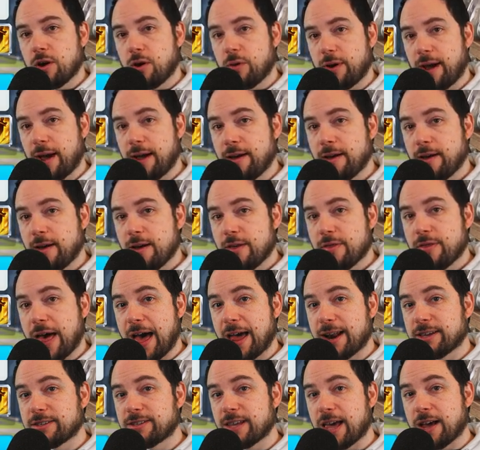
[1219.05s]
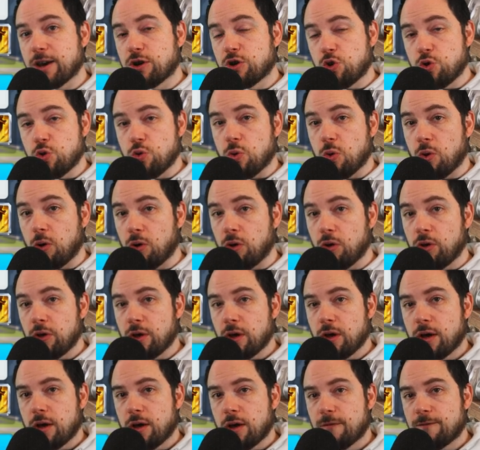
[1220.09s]
Okay, that is a cool
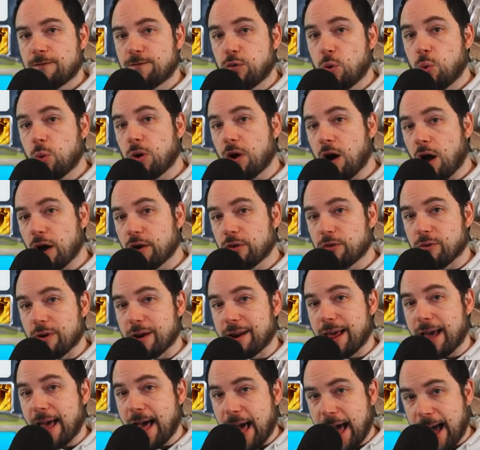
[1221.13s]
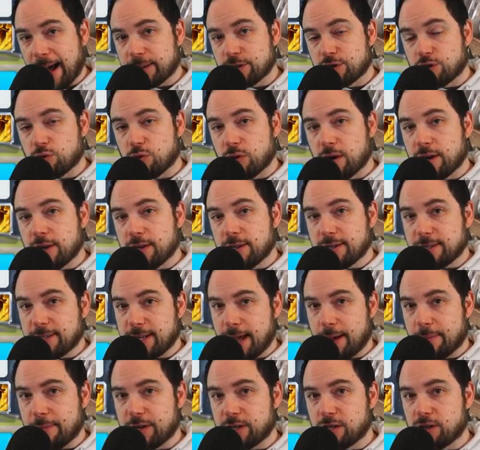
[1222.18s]
400 extra
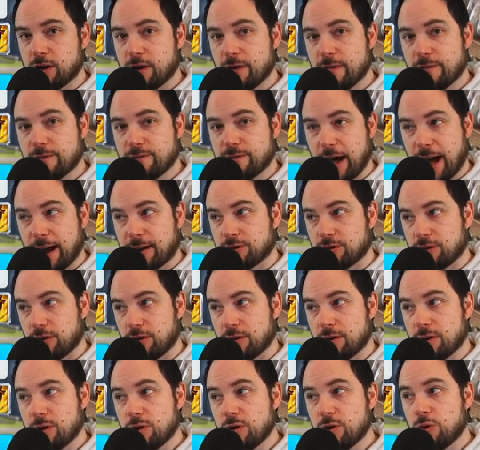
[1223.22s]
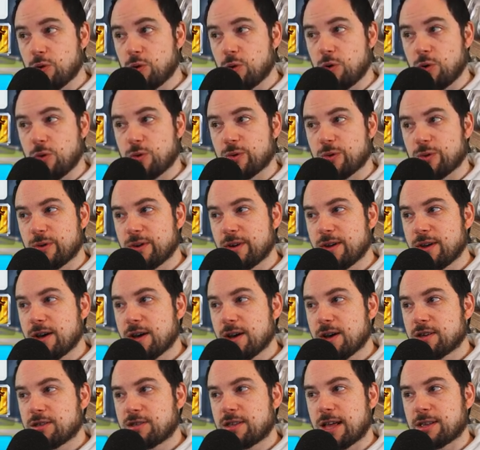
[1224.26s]
damage factor. Whew.
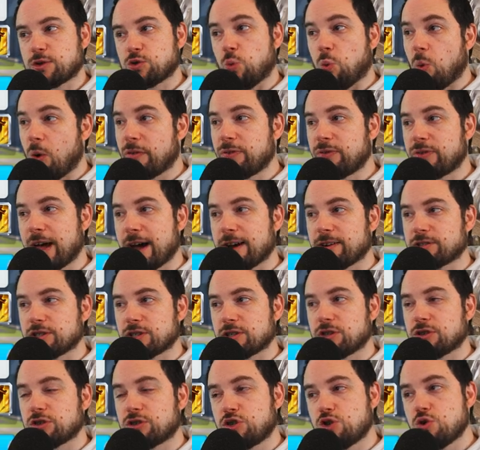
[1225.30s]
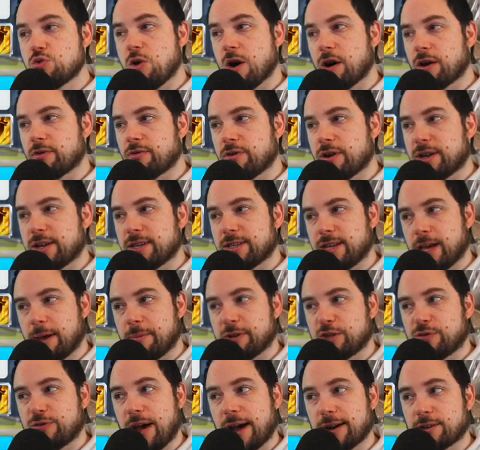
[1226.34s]
So that's 1,200
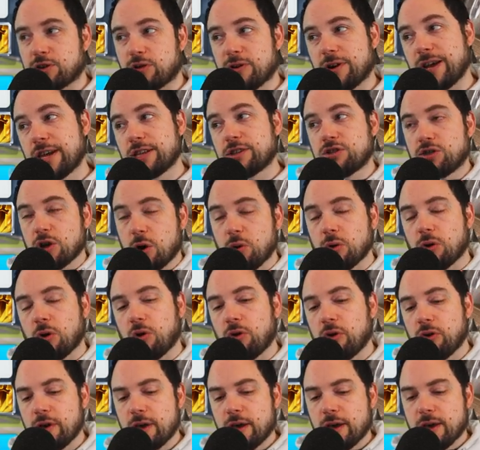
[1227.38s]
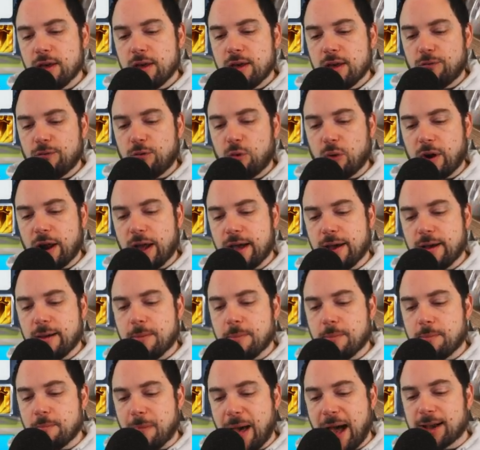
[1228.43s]
damage factor in total for a
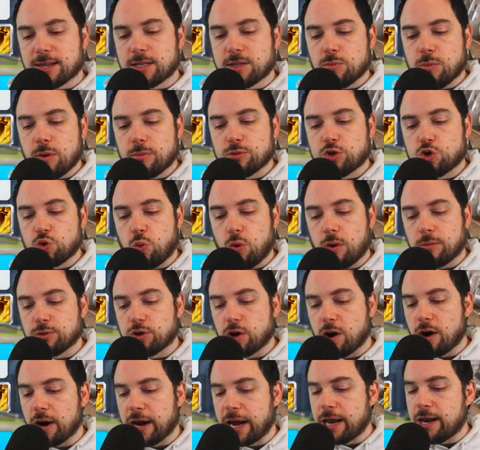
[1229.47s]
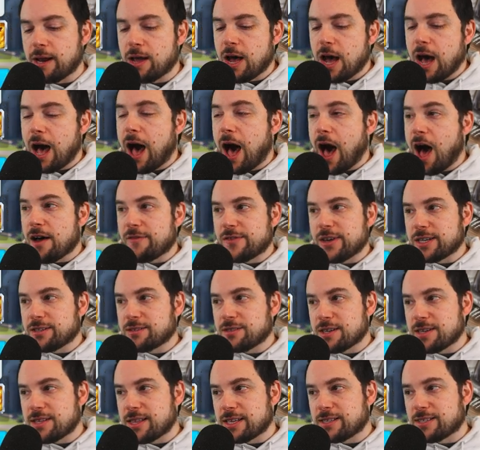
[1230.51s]
maximum swarm target.
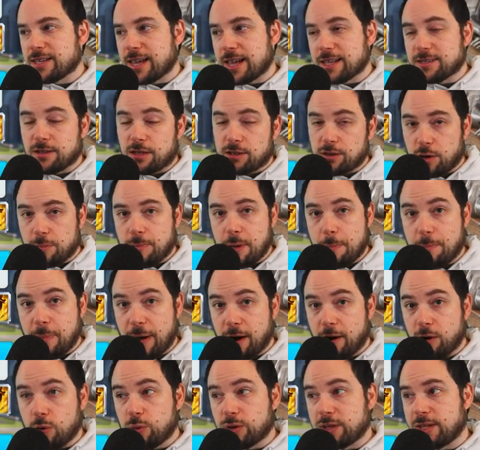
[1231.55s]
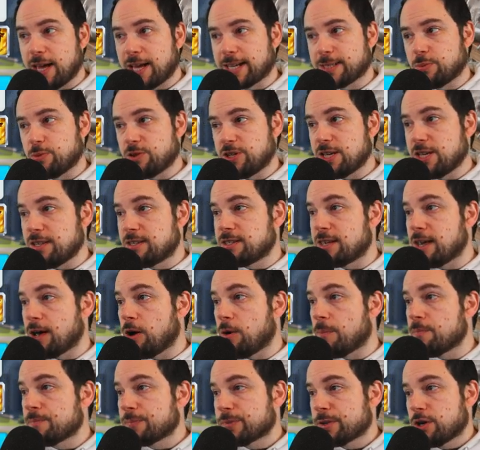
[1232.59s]
Obviously, this gets a little bit better with the expertise
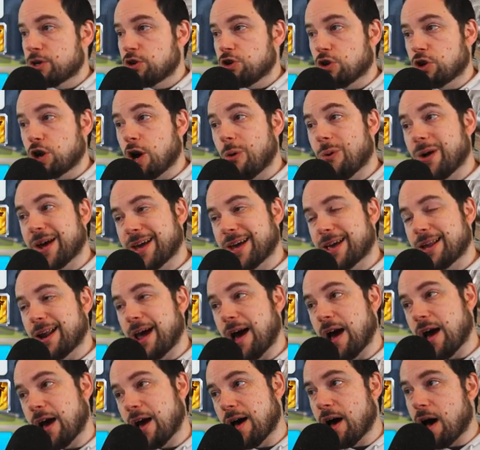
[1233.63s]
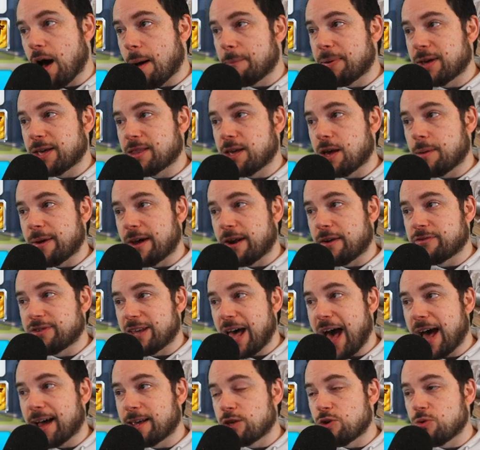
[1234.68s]
skill. You're going and uh, upping the amount of
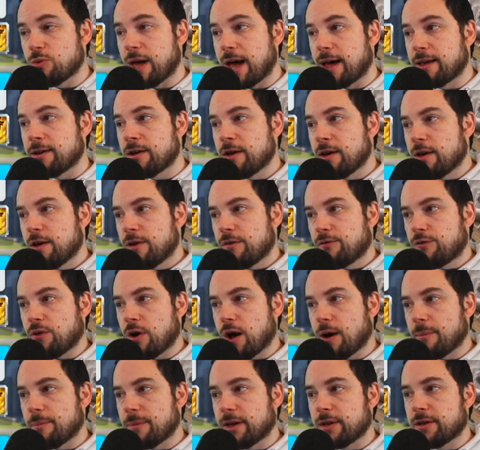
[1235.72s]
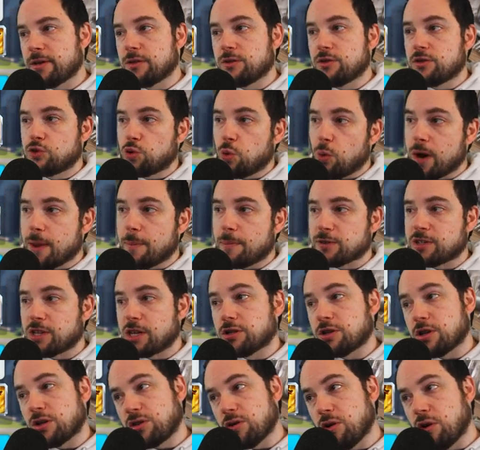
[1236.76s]
tack you get from
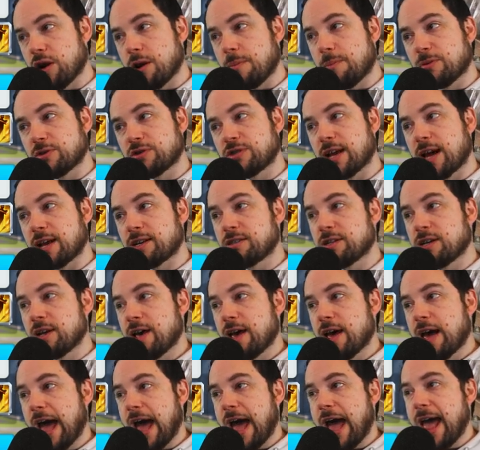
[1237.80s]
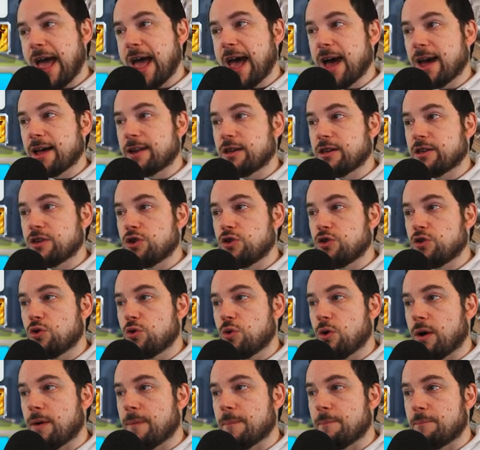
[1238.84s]
20% to 30%, and
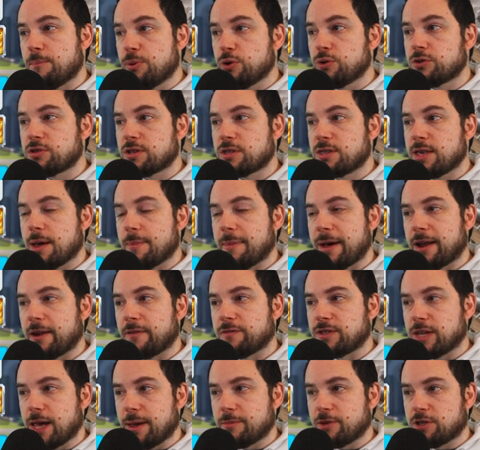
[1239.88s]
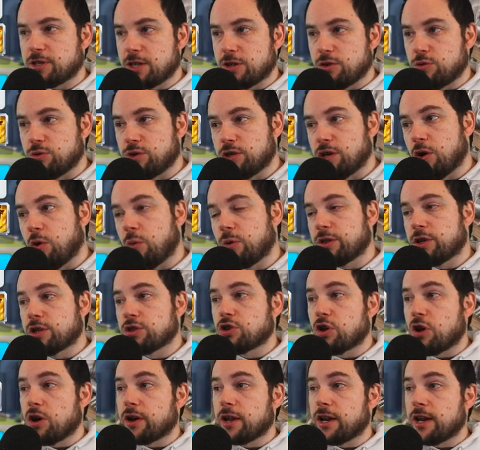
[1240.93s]
you boost the amount of damage that you deal when the
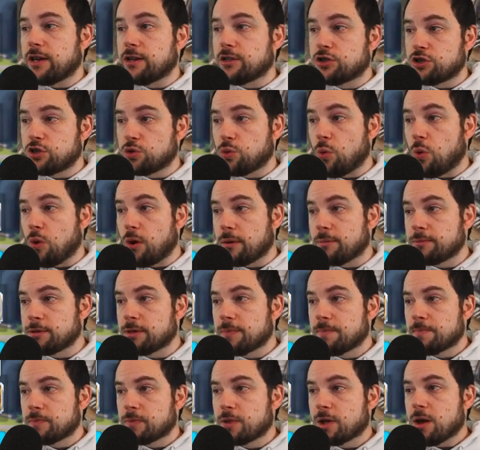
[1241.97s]
target is swarmed